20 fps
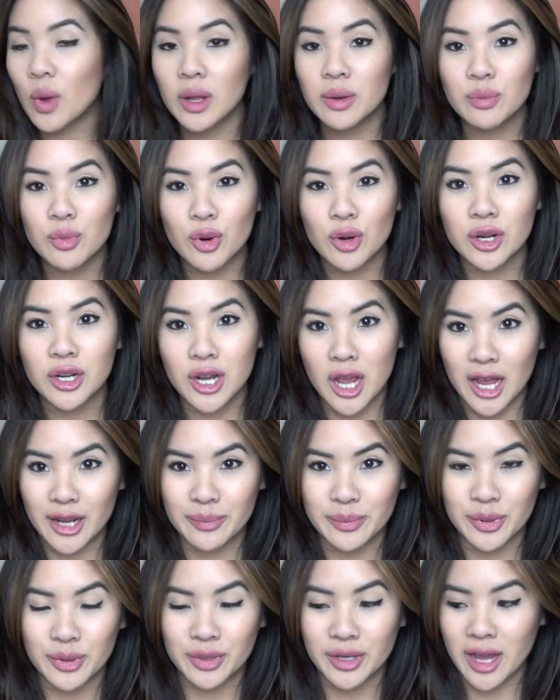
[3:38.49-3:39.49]
One more
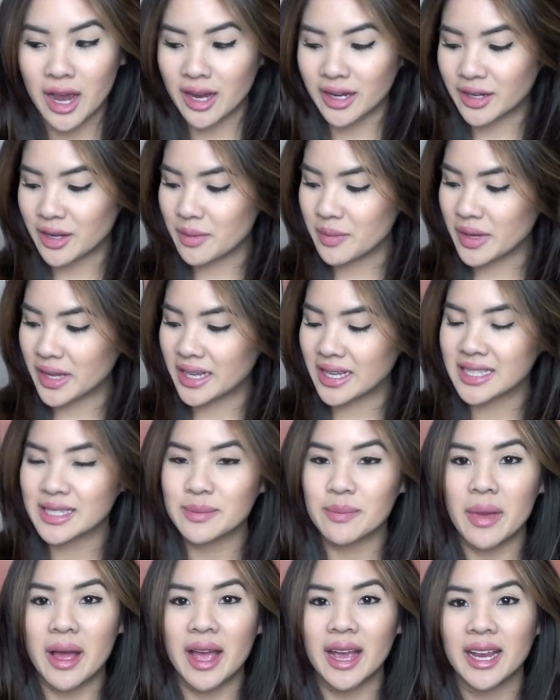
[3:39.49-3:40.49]
non-beauty item
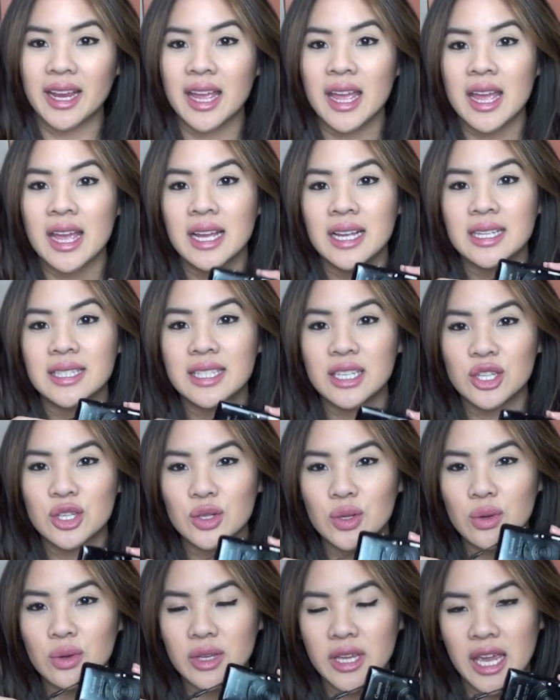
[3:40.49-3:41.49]
is my
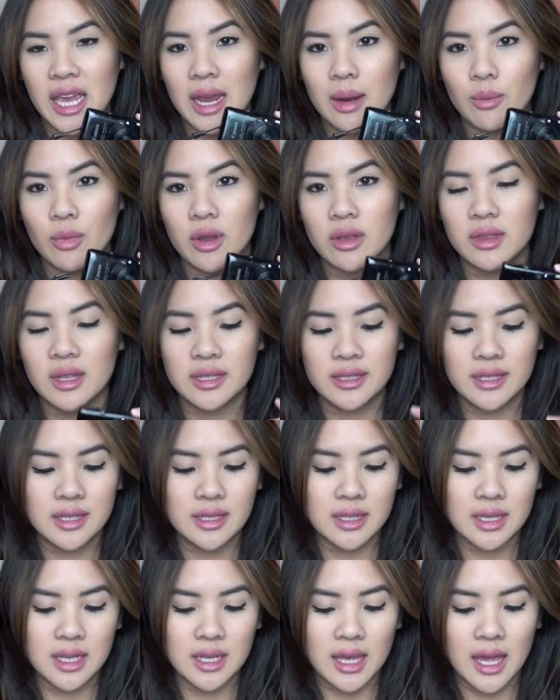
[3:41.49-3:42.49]
digital camera. This
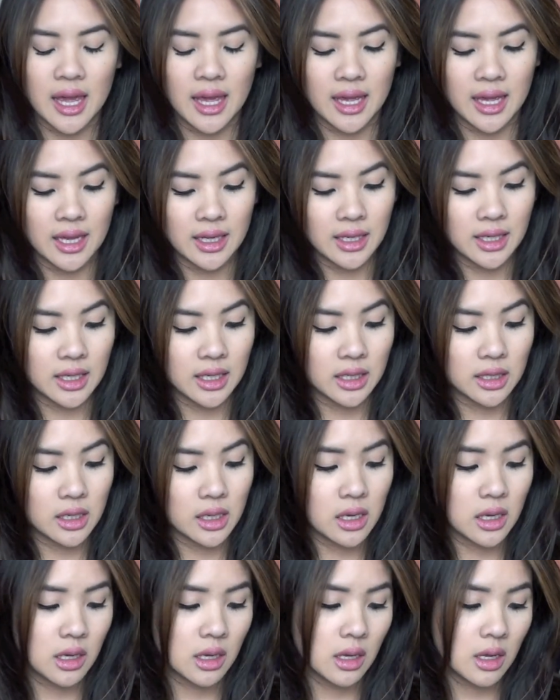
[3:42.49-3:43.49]
is the
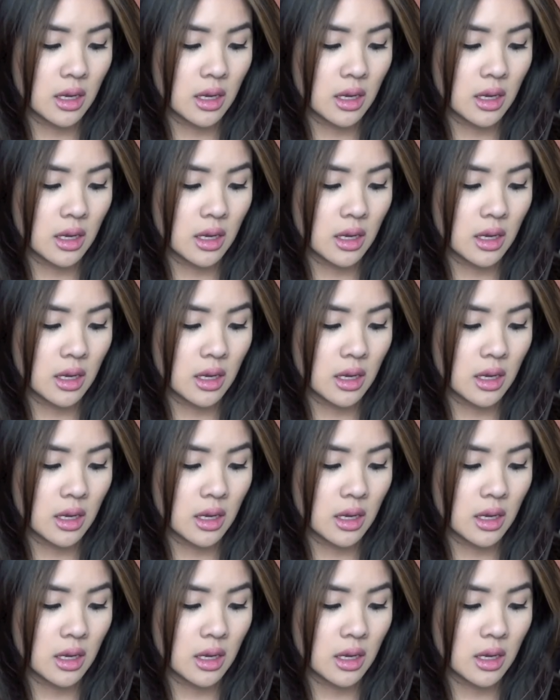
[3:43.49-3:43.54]
Canon